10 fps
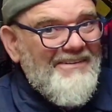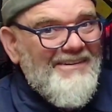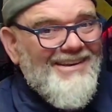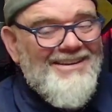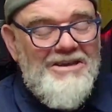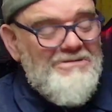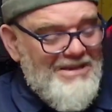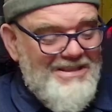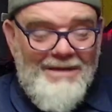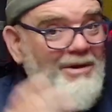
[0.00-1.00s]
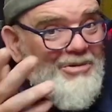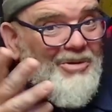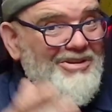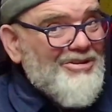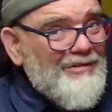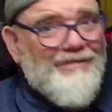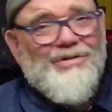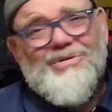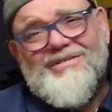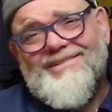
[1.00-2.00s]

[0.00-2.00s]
That might be what you're looking for.